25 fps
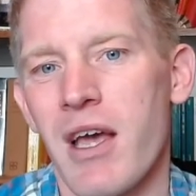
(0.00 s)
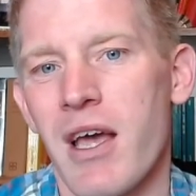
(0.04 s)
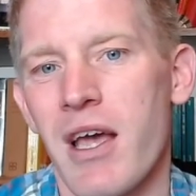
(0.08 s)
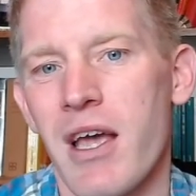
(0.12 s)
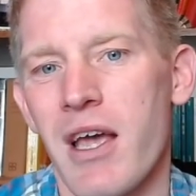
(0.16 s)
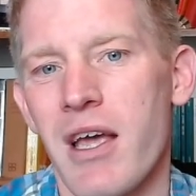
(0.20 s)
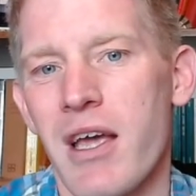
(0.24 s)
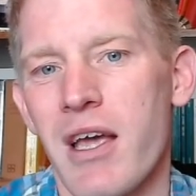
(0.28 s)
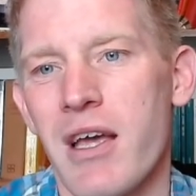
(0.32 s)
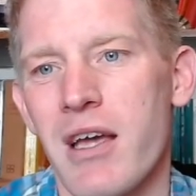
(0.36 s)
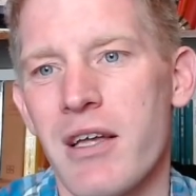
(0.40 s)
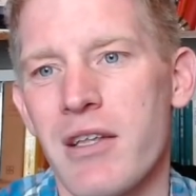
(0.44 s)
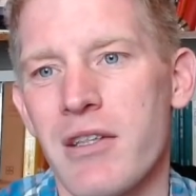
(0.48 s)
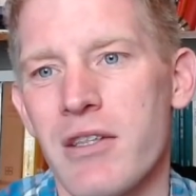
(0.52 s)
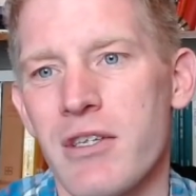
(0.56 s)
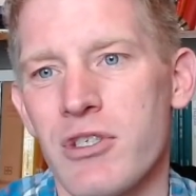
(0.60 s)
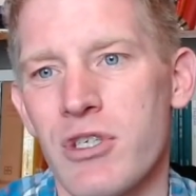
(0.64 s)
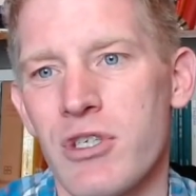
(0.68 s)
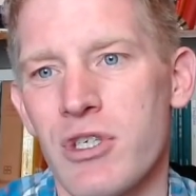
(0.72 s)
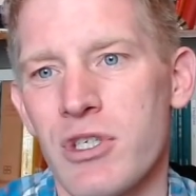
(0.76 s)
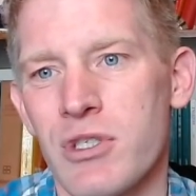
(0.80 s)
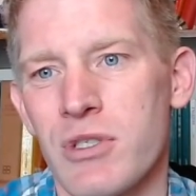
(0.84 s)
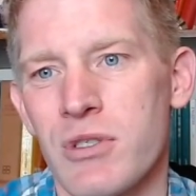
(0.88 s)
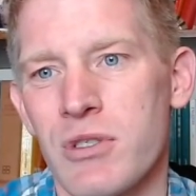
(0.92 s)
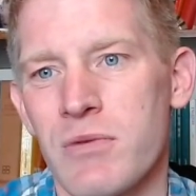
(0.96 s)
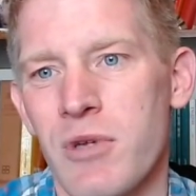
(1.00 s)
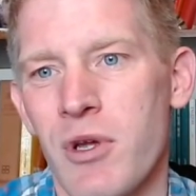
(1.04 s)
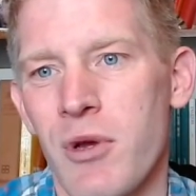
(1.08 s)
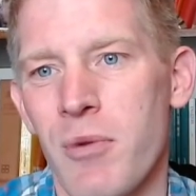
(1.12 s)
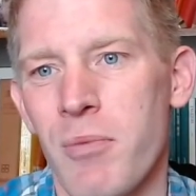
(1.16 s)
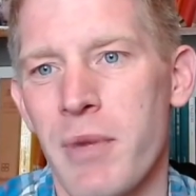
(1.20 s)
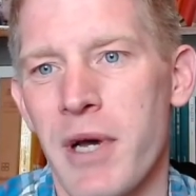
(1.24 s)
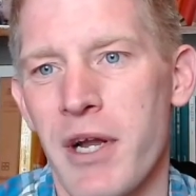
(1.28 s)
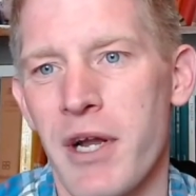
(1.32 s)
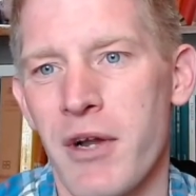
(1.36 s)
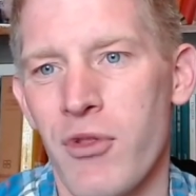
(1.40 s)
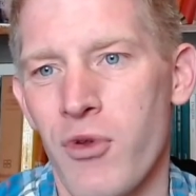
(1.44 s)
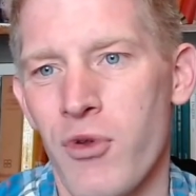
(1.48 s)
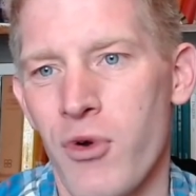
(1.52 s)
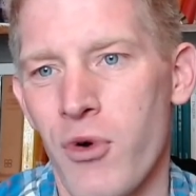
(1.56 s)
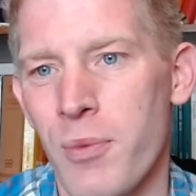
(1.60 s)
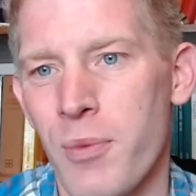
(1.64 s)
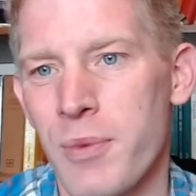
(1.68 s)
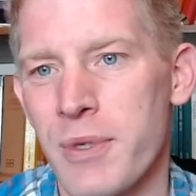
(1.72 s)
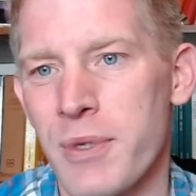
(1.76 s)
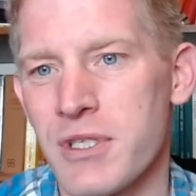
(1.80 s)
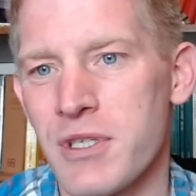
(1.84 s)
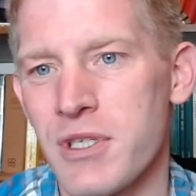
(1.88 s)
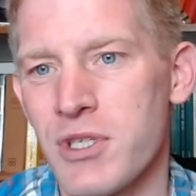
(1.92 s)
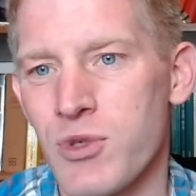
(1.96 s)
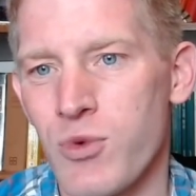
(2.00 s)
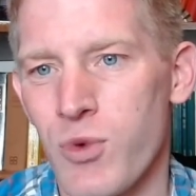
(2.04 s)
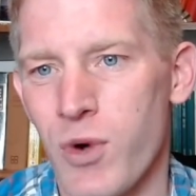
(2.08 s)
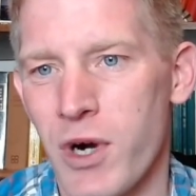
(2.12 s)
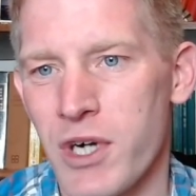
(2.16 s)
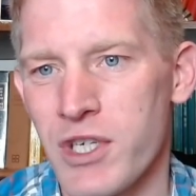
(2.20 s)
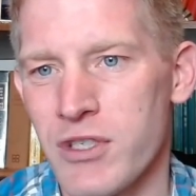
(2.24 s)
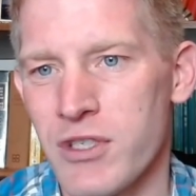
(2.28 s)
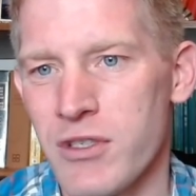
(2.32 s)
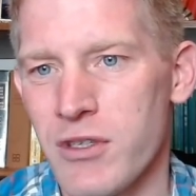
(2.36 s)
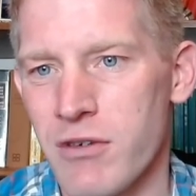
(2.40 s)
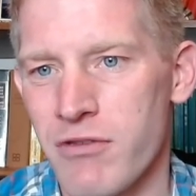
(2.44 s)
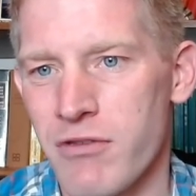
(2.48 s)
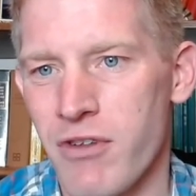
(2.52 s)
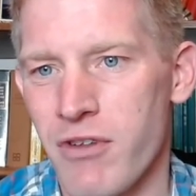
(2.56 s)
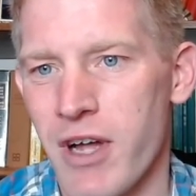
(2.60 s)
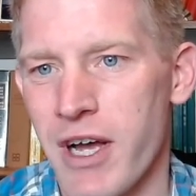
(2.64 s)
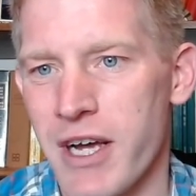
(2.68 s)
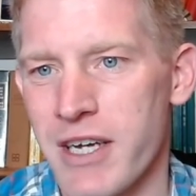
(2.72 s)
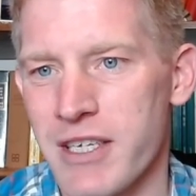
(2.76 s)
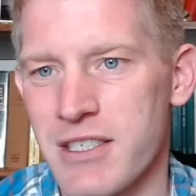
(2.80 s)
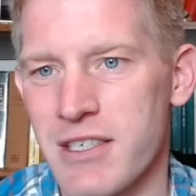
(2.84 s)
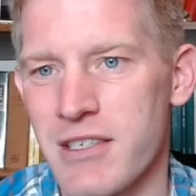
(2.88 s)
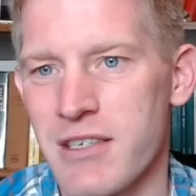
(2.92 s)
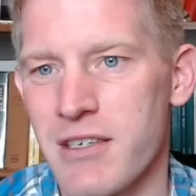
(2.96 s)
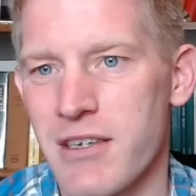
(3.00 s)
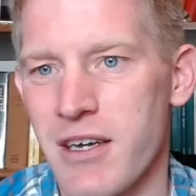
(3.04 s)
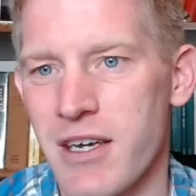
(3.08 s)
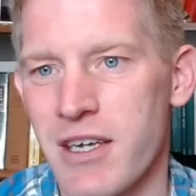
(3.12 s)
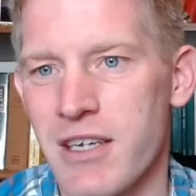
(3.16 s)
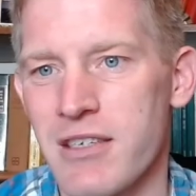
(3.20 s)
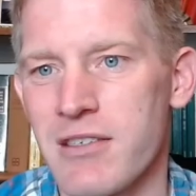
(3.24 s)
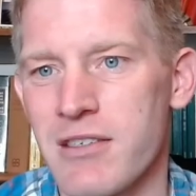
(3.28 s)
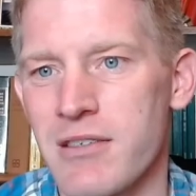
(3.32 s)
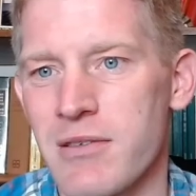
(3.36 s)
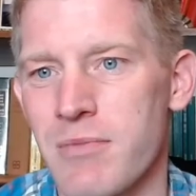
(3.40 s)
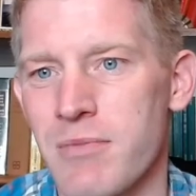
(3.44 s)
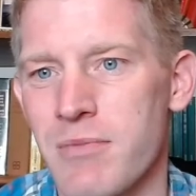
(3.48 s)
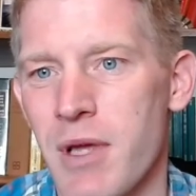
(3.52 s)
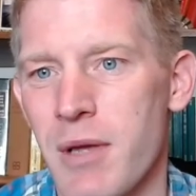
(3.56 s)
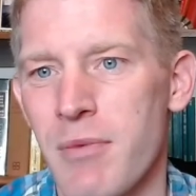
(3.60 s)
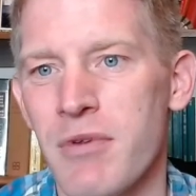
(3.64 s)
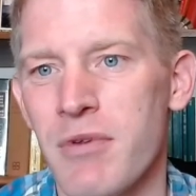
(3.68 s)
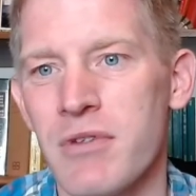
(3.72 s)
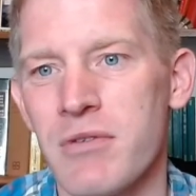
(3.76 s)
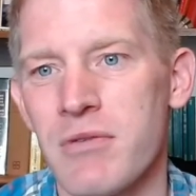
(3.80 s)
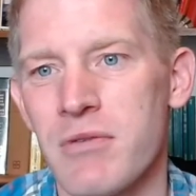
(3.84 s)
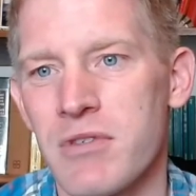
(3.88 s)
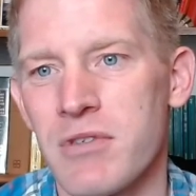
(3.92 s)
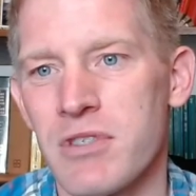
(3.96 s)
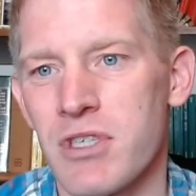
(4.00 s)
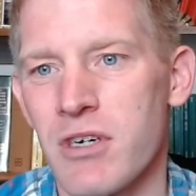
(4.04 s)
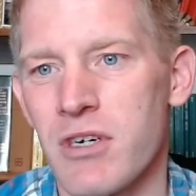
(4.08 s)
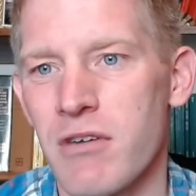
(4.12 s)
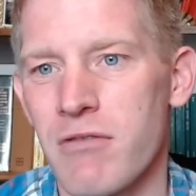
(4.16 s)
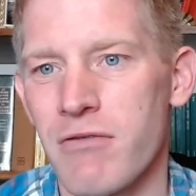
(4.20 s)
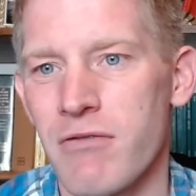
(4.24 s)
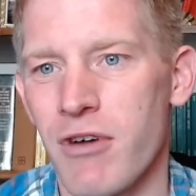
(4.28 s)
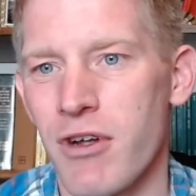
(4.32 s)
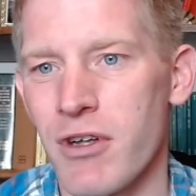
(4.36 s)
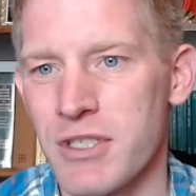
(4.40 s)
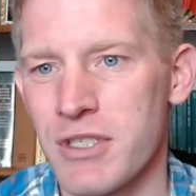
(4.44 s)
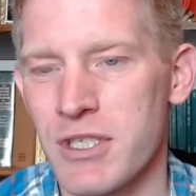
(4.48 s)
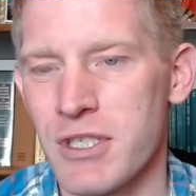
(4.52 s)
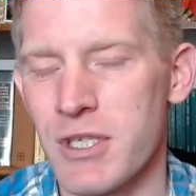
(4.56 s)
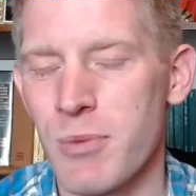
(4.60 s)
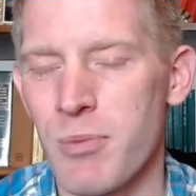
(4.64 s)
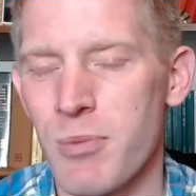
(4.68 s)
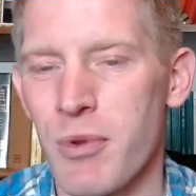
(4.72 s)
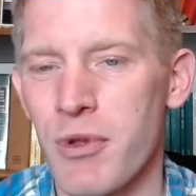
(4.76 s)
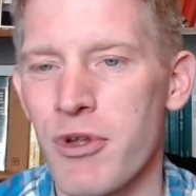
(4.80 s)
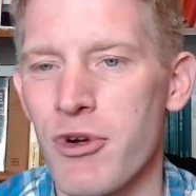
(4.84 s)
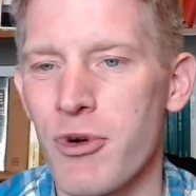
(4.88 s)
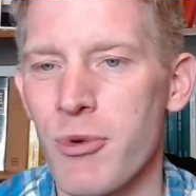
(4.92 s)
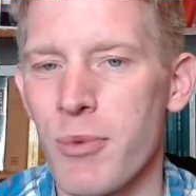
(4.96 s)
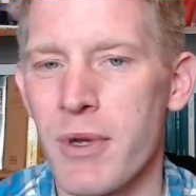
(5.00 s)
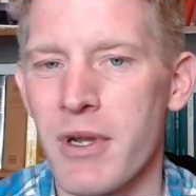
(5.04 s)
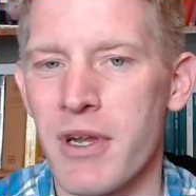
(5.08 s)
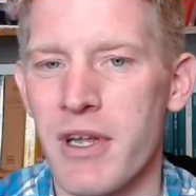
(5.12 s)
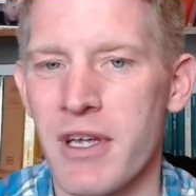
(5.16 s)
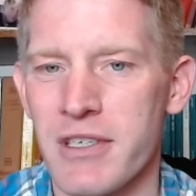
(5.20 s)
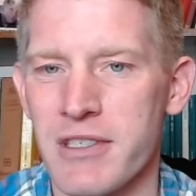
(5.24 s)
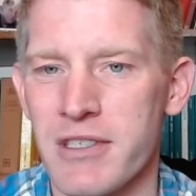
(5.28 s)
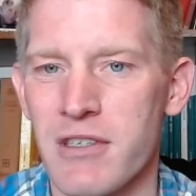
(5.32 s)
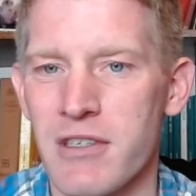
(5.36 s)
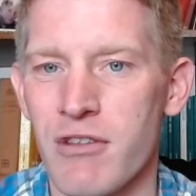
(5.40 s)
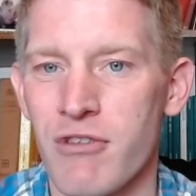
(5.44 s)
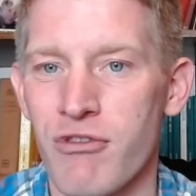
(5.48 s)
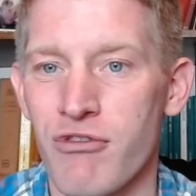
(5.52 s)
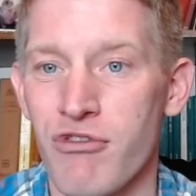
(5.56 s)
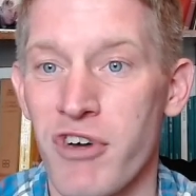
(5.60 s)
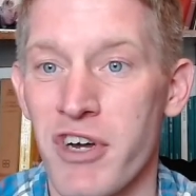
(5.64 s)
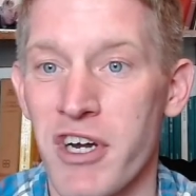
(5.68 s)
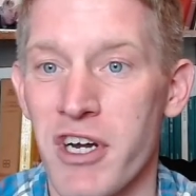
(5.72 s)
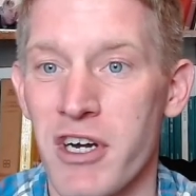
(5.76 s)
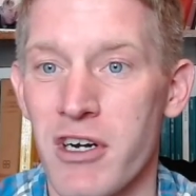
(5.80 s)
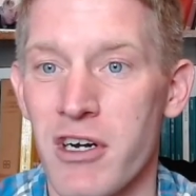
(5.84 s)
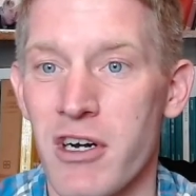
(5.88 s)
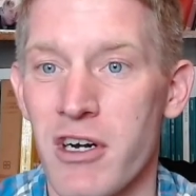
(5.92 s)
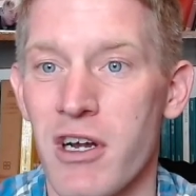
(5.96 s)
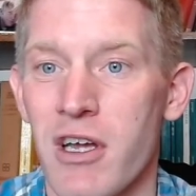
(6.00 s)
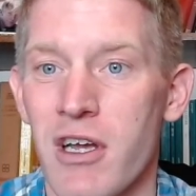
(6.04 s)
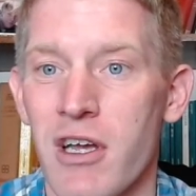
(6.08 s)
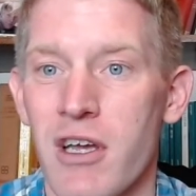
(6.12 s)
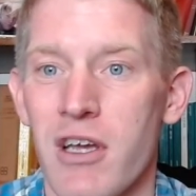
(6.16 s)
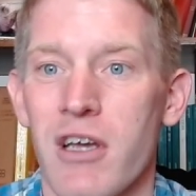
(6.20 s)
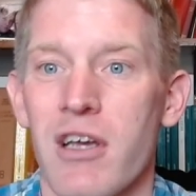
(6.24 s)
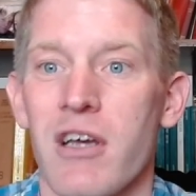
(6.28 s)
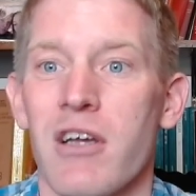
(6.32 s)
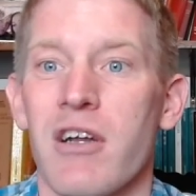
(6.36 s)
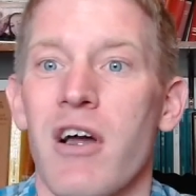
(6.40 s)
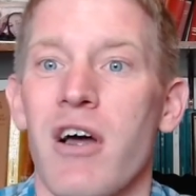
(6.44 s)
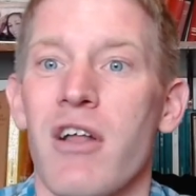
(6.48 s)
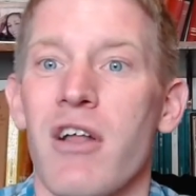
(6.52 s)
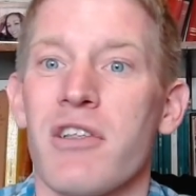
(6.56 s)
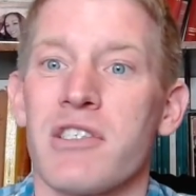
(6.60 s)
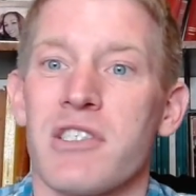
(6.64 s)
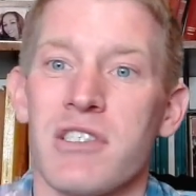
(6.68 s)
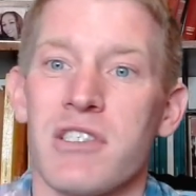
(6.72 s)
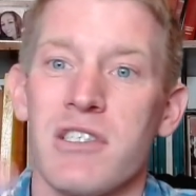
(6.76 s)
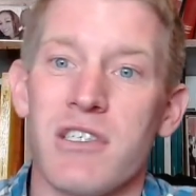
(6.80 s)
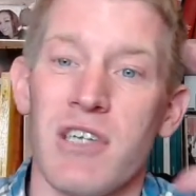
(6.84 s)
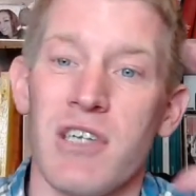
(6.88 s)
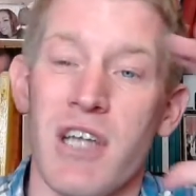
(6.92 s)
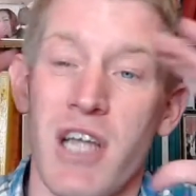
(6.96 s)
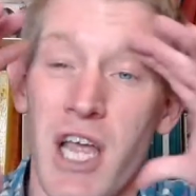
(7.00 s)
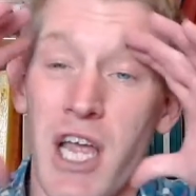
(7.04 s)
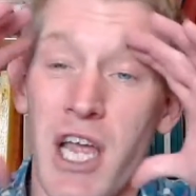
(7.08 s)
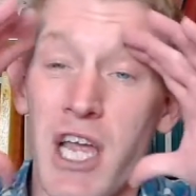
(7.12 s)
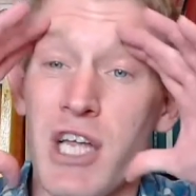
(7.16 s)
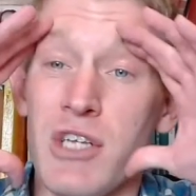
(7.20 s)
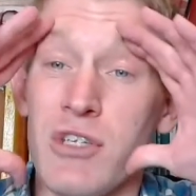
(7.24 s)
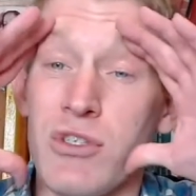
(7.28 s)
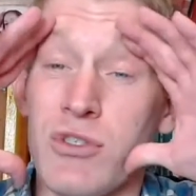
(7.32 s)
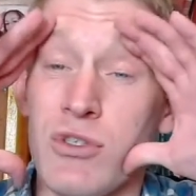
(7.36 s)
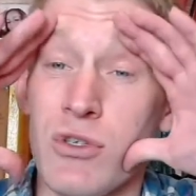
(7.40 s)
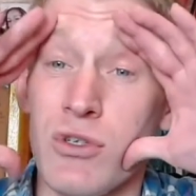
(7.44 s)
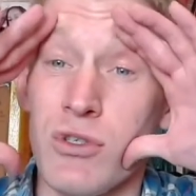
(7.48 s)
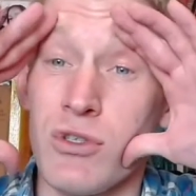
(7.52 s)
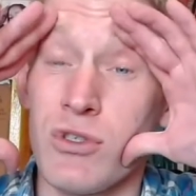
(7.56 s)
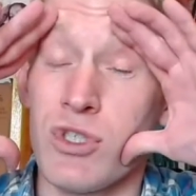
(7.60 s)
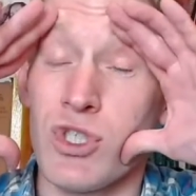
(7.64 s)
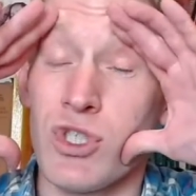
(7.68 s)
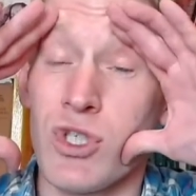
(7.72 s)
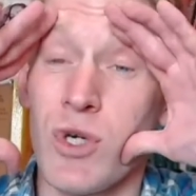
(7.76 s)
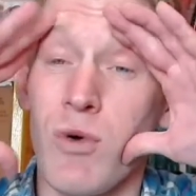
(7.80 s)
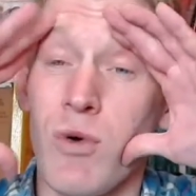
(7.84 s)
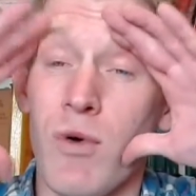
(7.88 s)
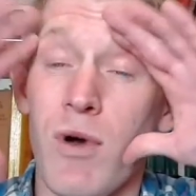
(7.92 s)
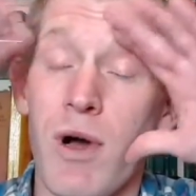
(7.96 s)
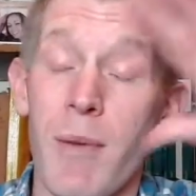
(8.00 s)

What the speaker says: and they're just, minding their own business, watching their flocks at night, maybe starting to fall asleep a little bit next to the fire. And all of a sudden, angels show